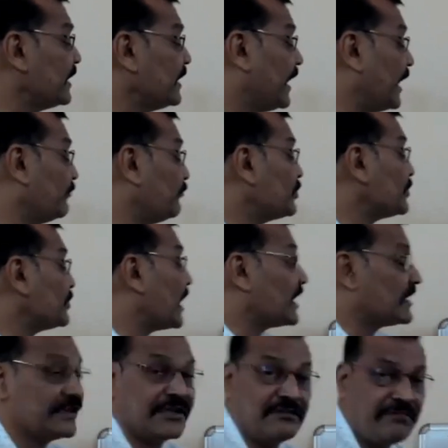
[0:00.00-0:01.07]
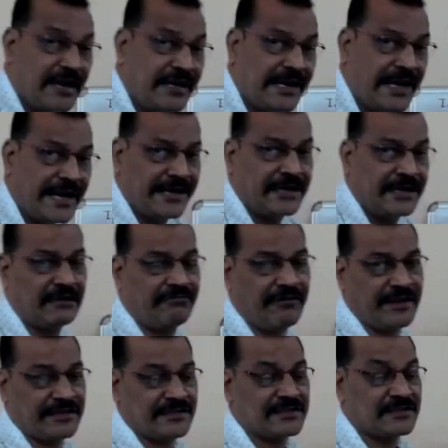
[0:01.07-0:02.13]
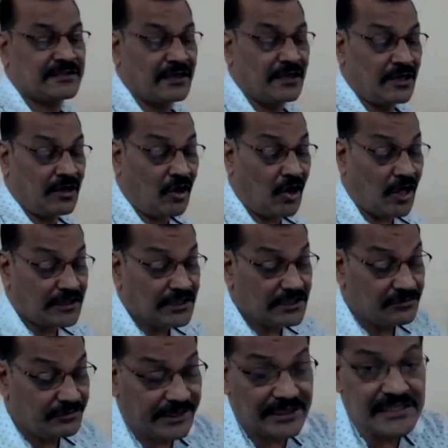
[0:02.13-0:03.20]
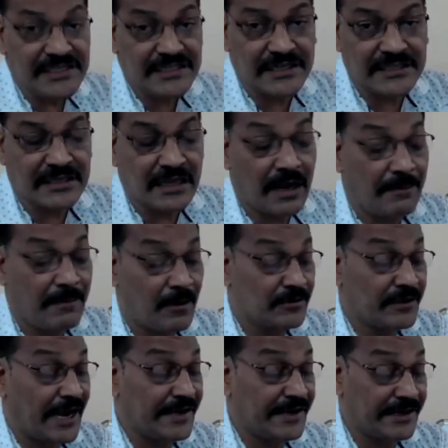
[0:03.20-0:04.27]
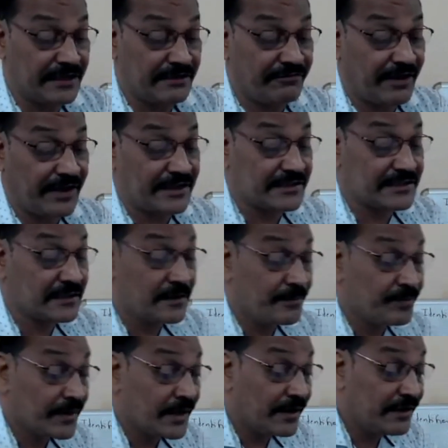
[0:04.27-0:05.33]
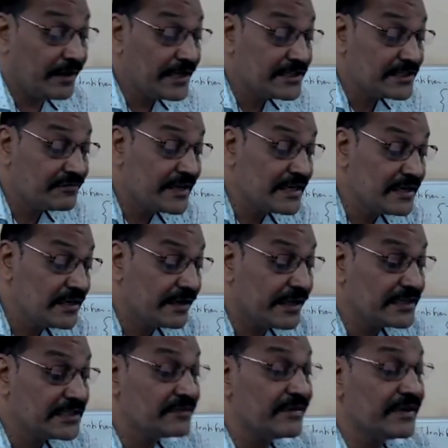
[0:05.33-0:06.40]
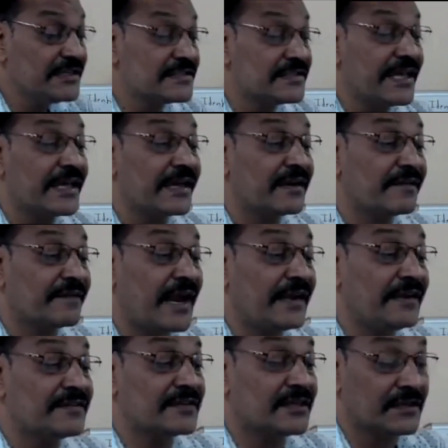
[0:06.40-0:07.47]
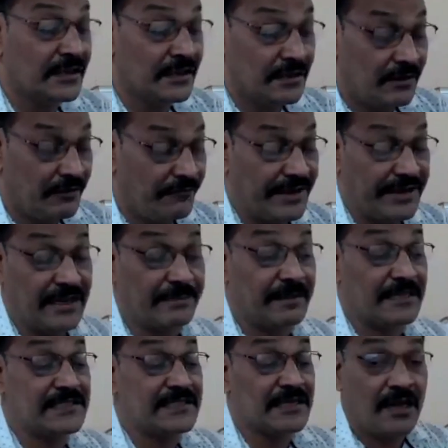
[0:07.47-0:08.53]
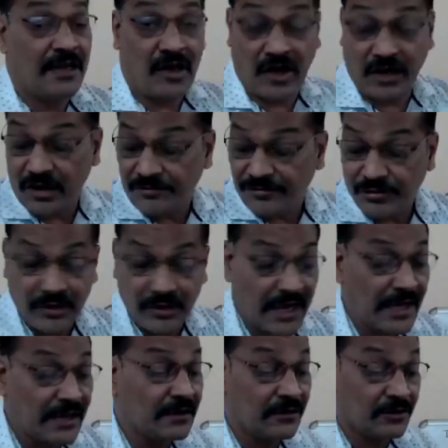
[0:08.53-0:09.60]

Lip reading: and which are the invalid identifiers? All these we discussed about the identifiers. Next one is there, that is the variables. All of you are